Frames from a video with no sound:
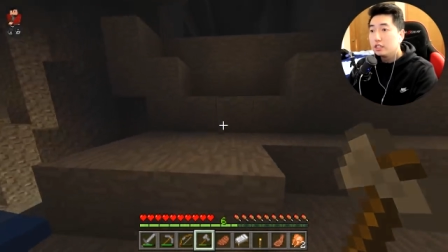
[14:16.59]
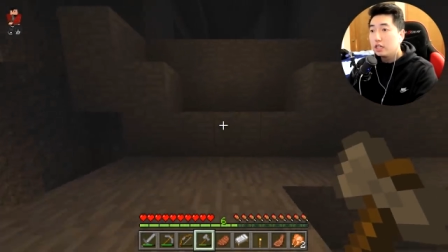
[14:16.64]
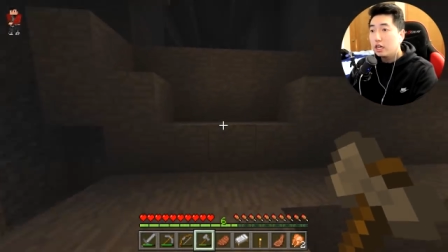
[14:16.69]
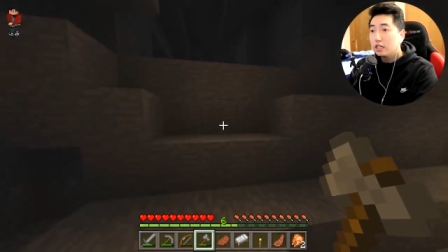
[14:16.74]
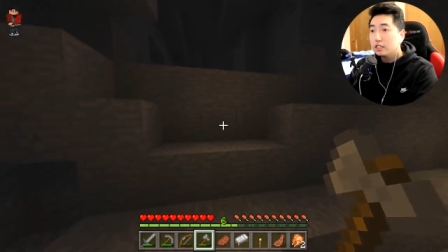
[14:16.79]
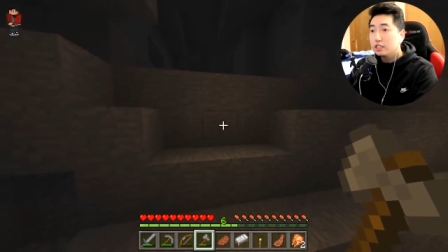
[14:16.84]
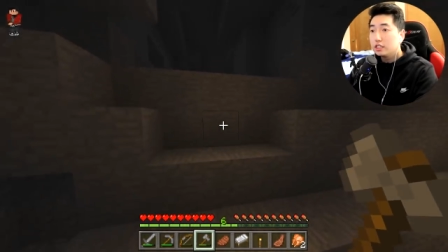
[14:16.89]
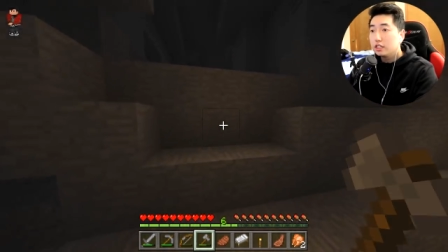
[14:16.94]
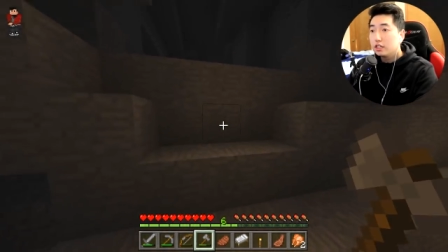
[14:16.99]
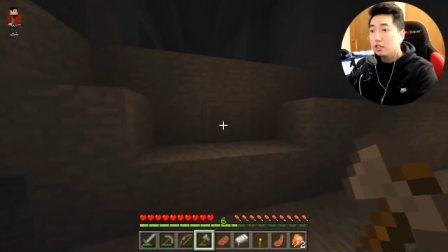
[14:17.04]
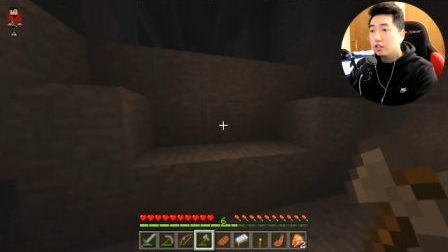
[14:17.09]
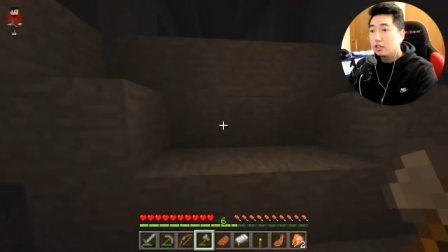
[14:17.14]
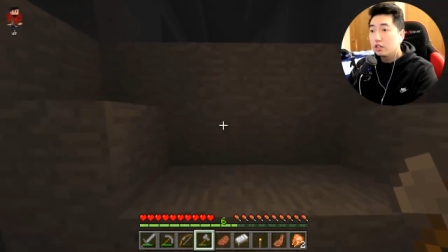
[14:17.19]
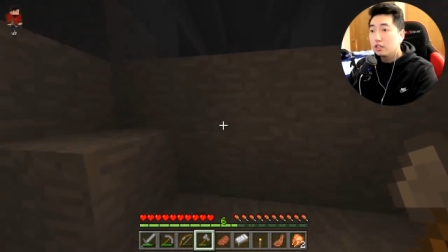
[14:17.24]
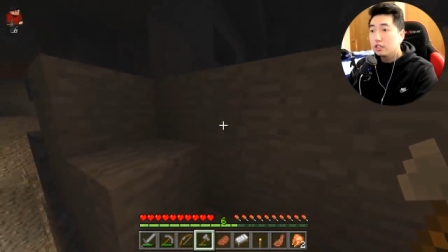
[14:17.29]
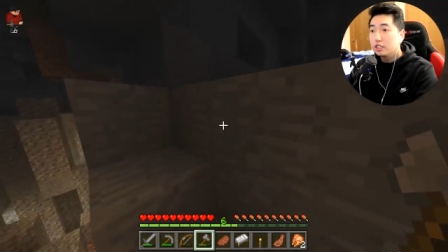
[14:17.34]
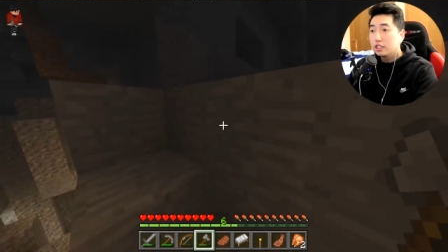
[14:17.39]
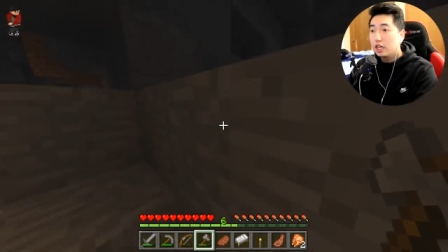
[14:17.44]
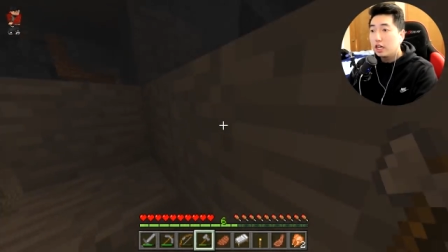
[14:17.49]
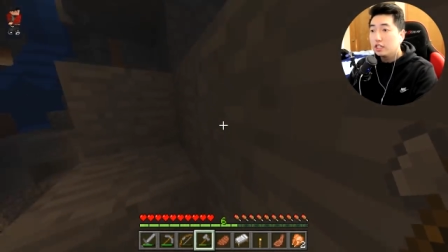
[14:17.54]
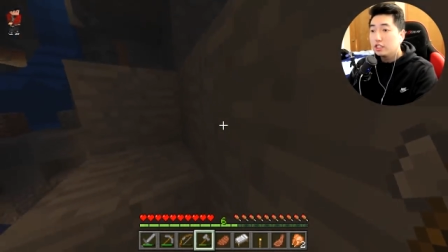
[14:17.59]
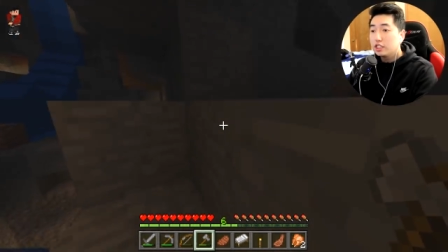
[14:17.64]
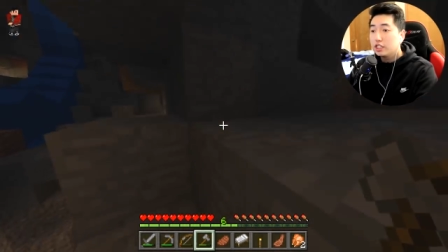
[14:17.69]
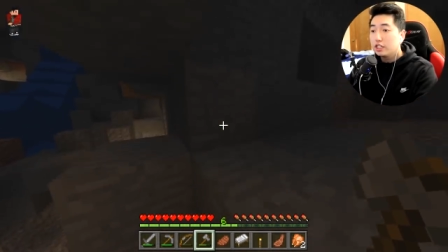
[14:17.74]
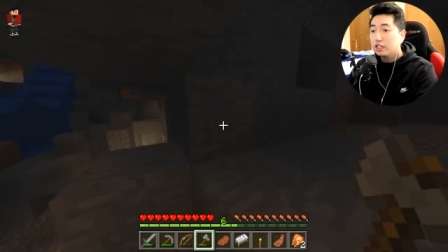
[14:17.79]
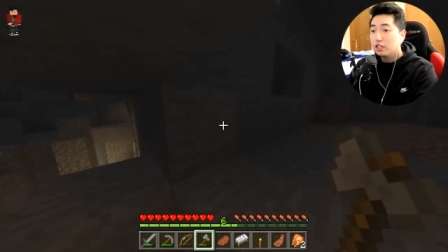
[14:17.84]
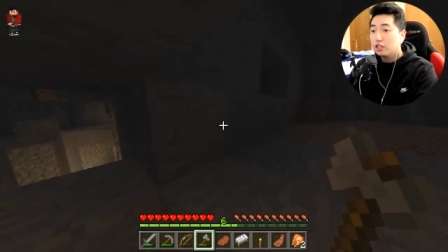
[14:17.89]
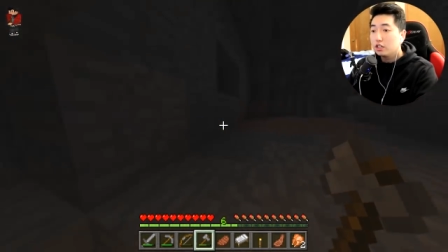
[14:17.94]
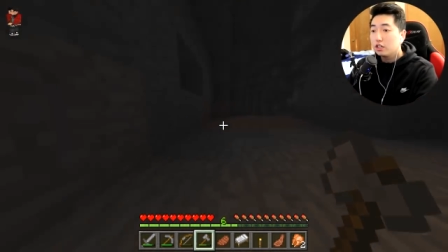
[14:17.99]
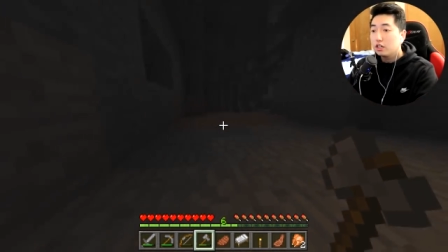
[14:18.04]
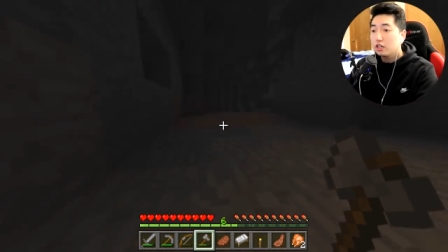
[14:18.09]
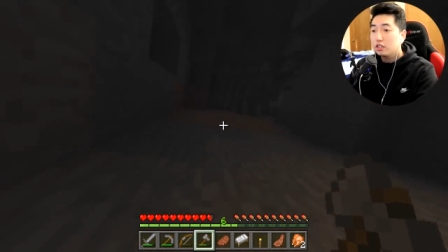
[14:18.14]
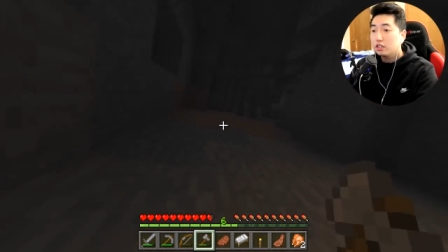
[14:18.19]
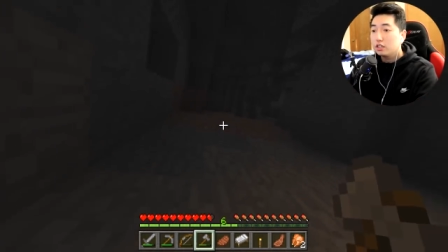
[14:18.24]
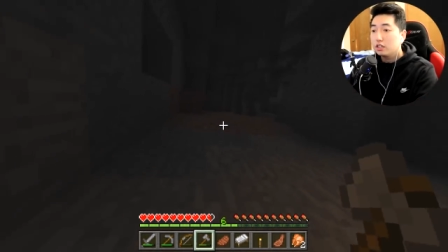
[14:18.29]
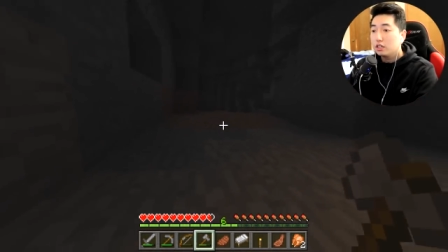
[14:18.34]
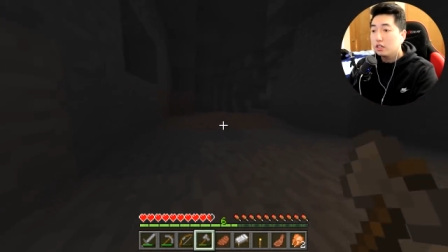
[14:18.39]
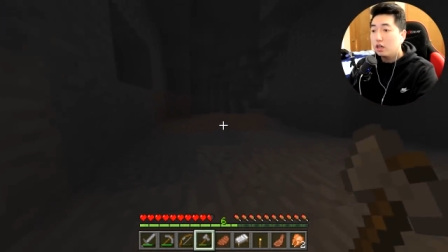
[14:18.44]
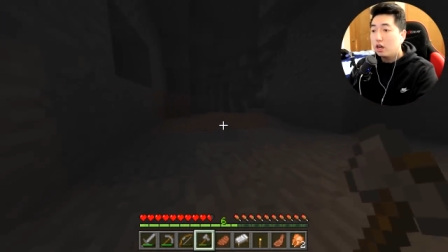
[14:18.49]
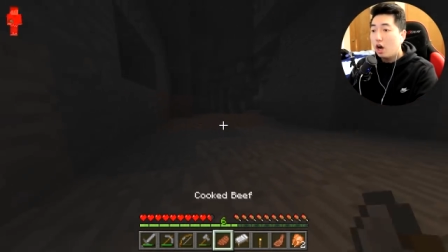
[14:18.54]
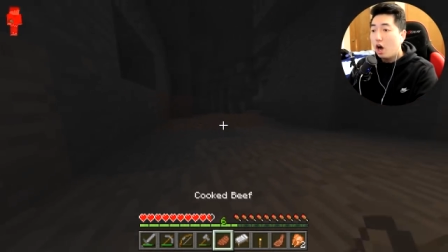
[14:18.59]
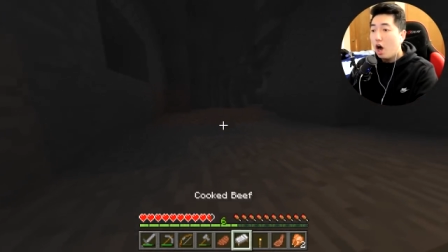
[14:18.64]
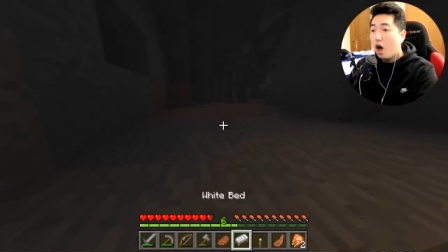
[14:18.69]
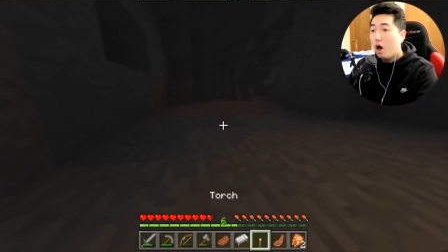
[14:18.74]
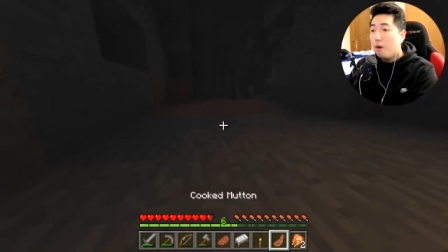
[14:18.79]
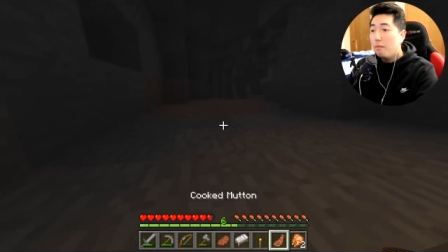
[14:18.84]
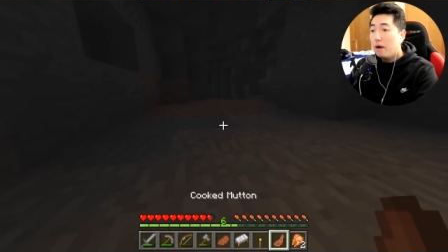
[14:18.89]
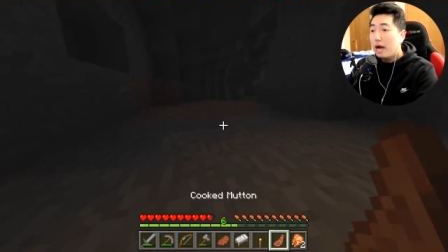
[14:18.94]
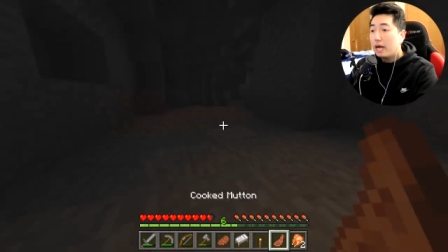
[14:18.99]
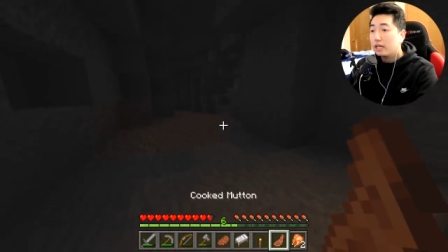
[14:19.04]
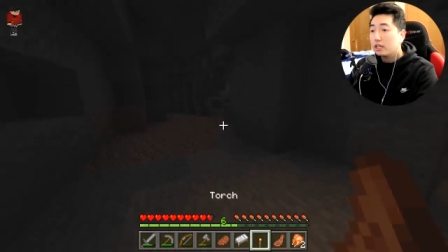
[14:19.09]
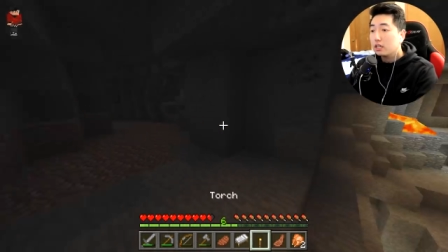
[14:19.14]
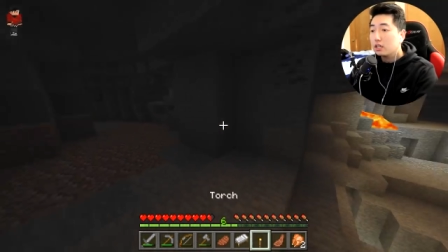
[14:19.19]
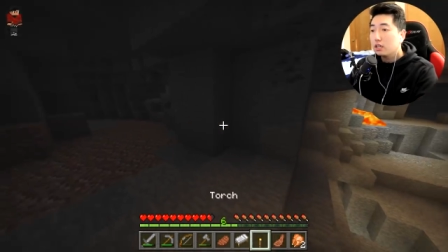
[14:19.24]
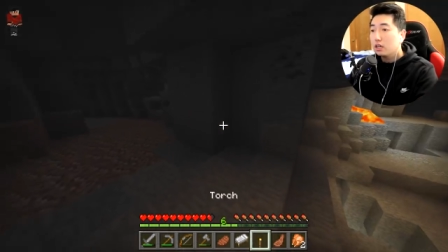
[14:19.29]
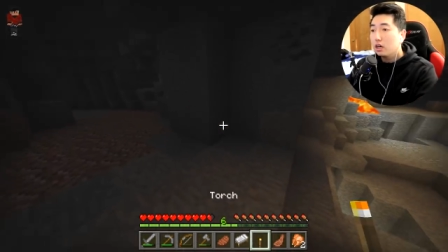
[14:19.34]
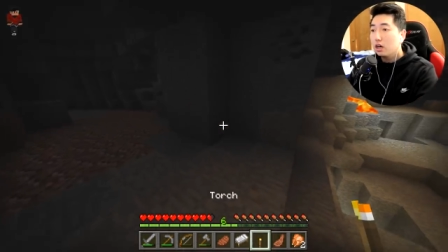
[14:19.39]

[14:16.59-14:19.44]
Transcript: dungeon alert, dungeon alert. Oh, my...